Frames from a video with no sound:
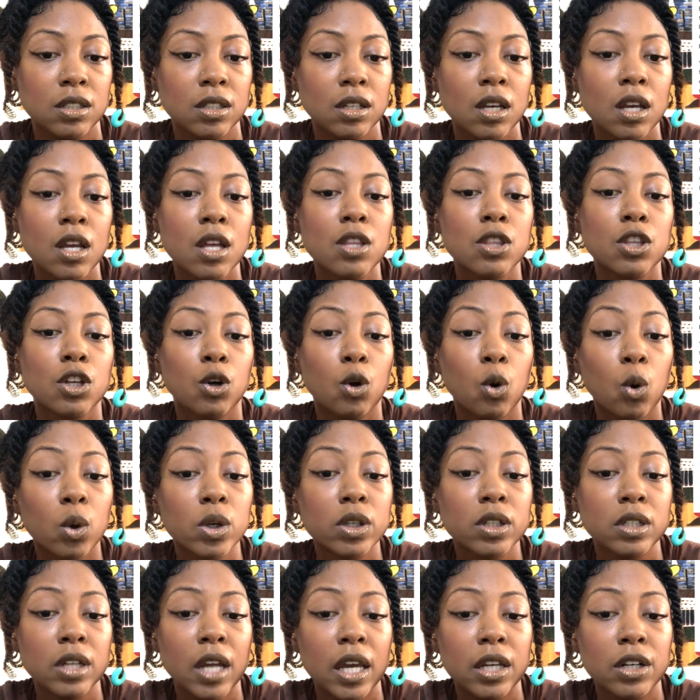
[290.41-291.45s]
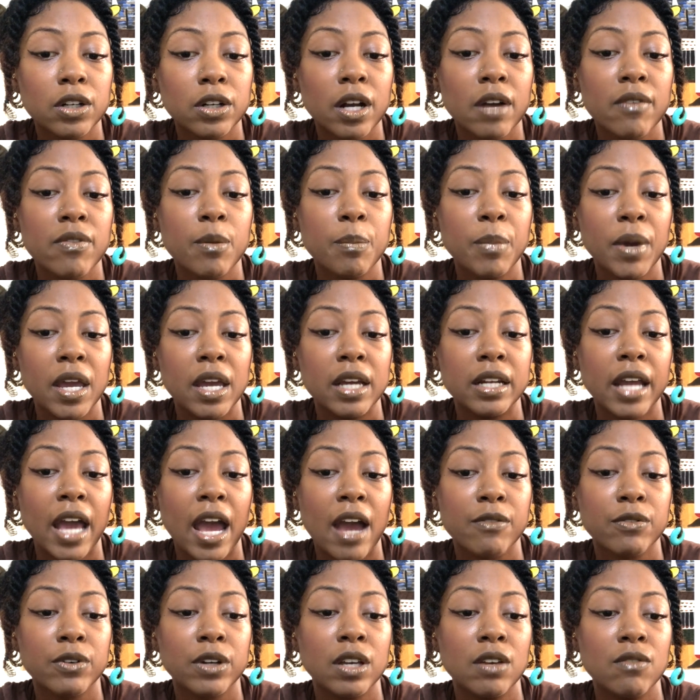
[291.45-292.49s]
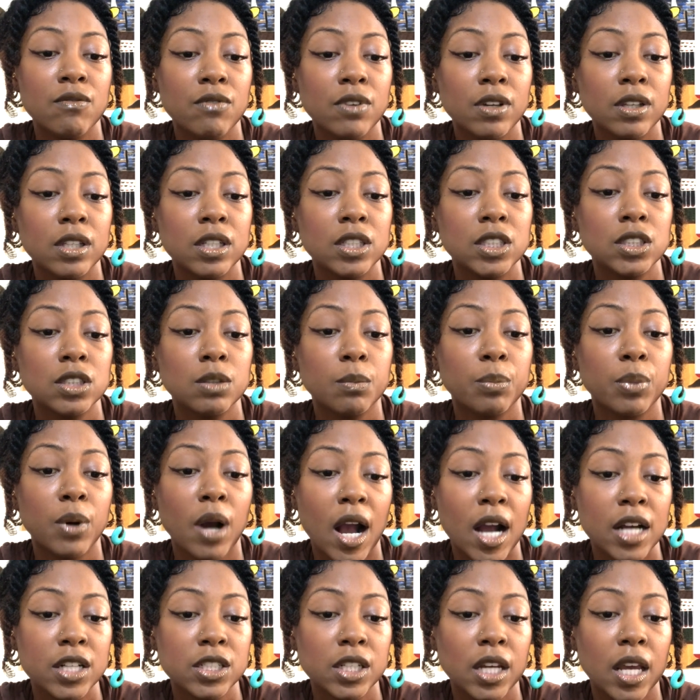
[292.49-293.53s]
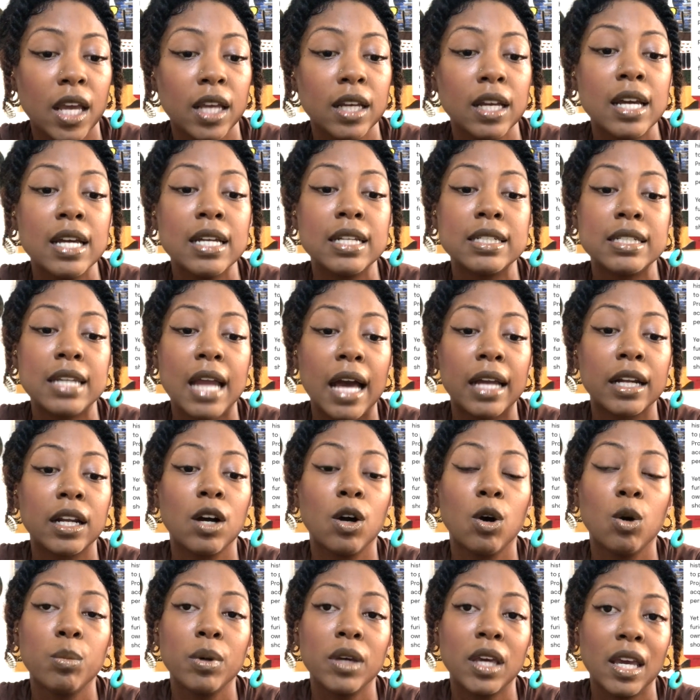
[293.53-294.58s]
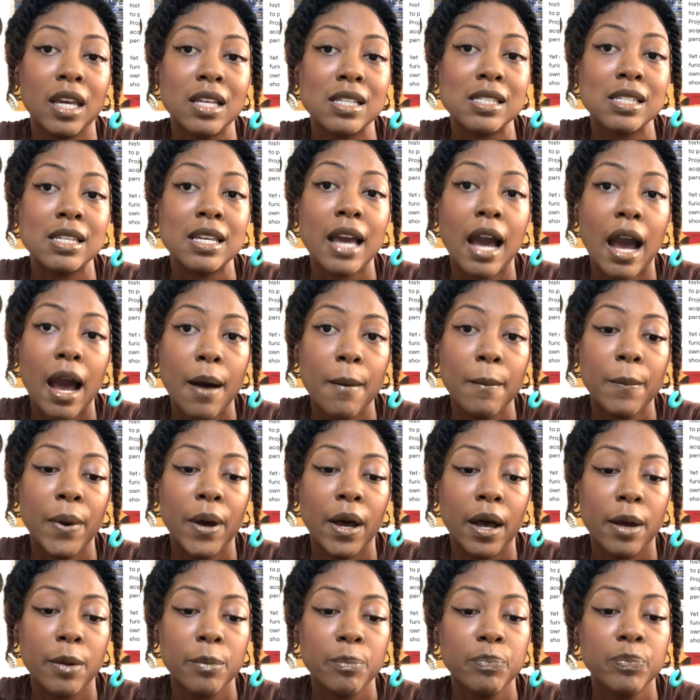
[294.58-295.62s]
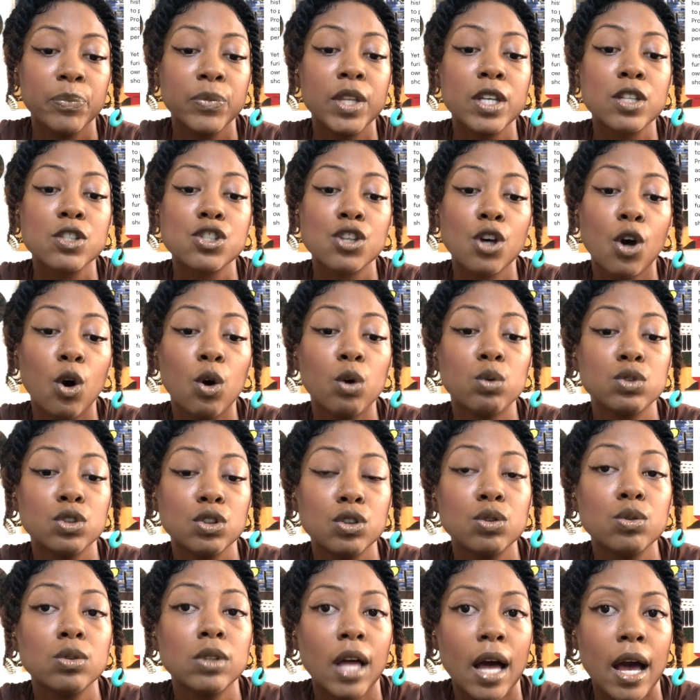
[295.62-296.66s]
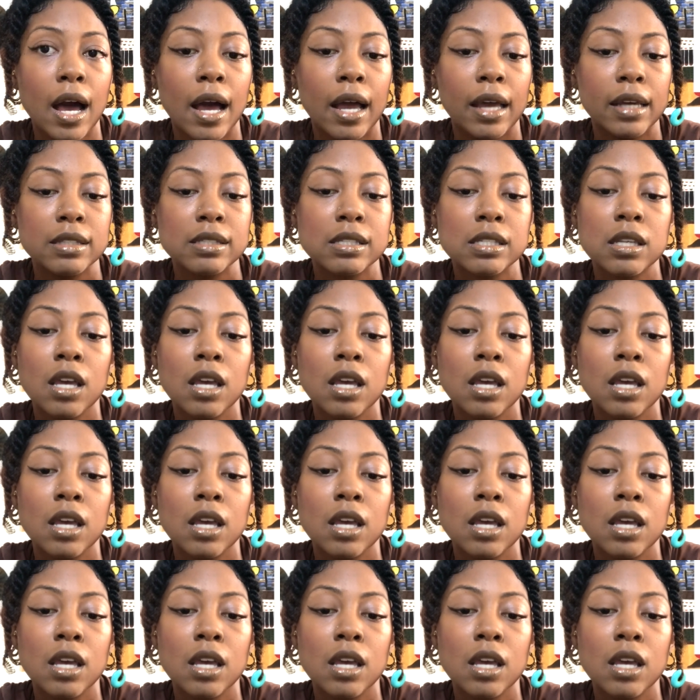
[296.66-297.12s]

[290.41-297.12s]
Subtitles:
The coordinator of the Pan African Village project, Nana Obakesi Ampa, told New Lines.